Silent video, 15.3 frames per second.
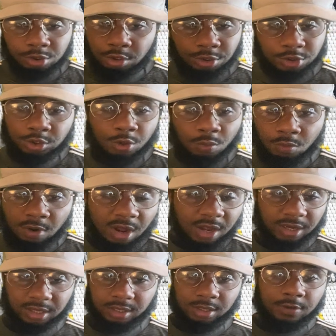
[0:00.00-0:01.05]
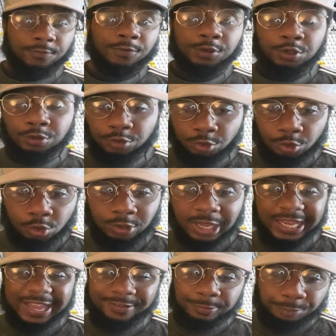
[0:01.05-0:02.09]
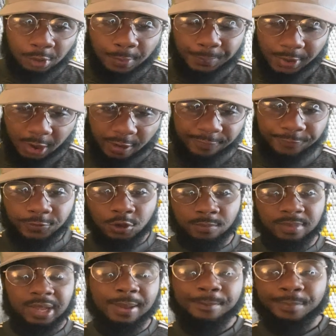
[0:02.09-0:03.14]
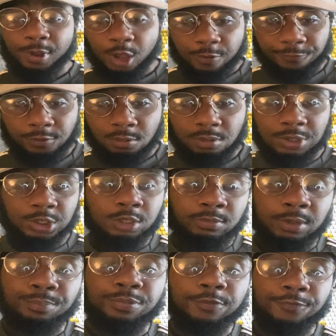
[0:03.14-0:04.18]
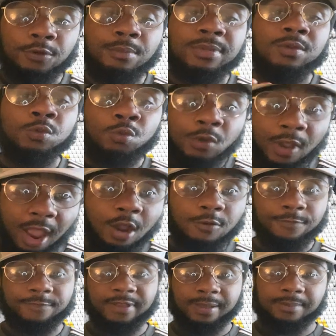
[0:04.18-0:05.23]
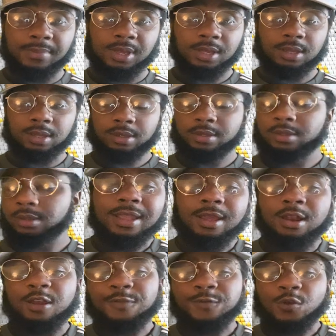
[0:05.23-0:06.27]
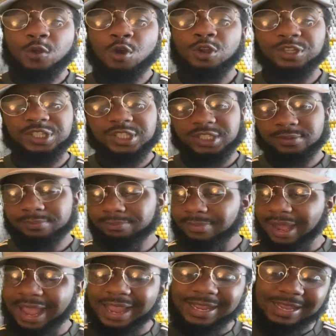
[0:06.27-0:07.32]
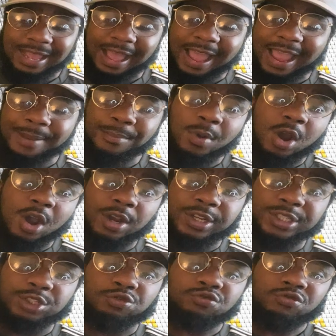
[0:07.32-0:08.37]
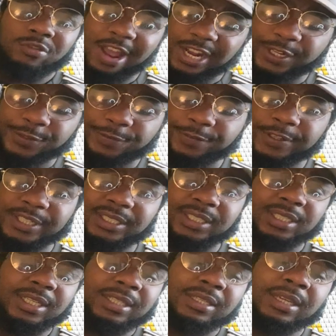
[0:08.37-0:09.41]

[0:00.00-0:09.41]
deodorants don't work. For you to do that, you have to put perfume. And perfume means you mean performing well, fam. And of course, my guy, Marcus Rashford.